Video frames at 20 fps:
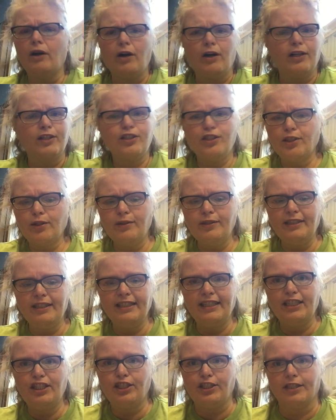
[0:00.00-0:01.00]
Oh, so
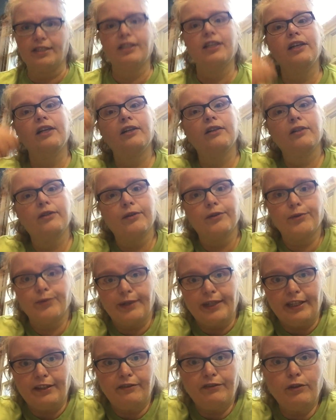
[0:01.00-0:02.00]
delicious.
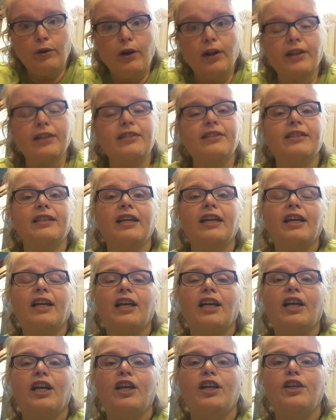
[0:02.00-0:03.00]
Reinforce.
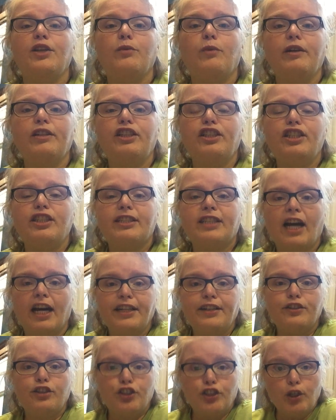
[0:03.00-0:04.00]
You want to just
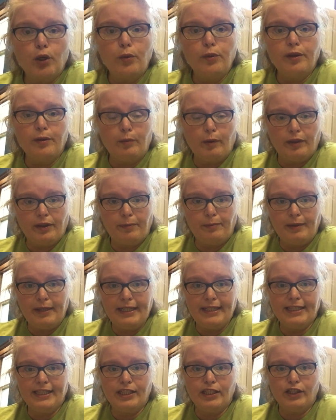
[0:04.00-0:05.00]
kind of show them what the
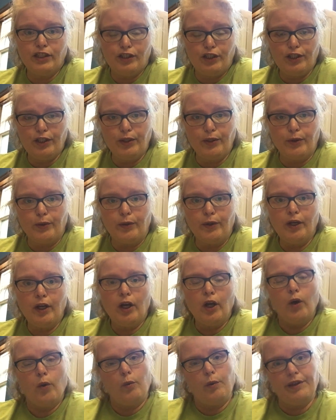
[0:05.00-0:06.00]
pieces do
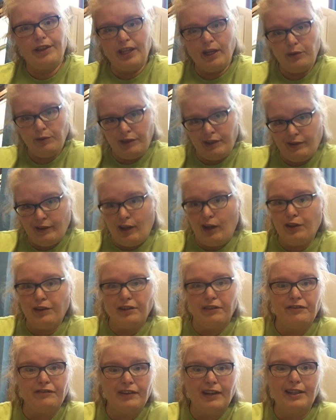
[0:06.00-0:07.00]
without all
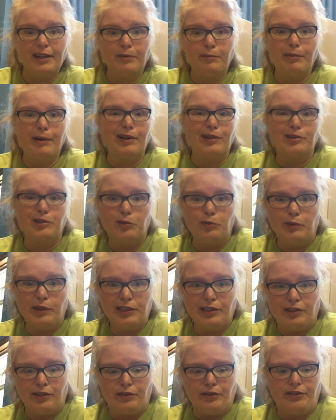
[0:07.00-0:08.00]
the fun and bells and
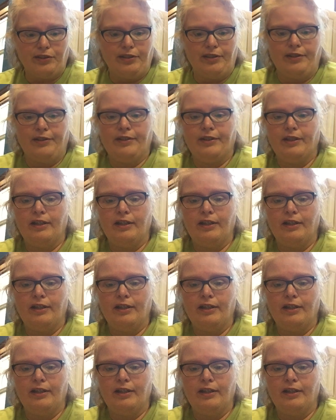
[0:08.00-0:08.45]
whistles.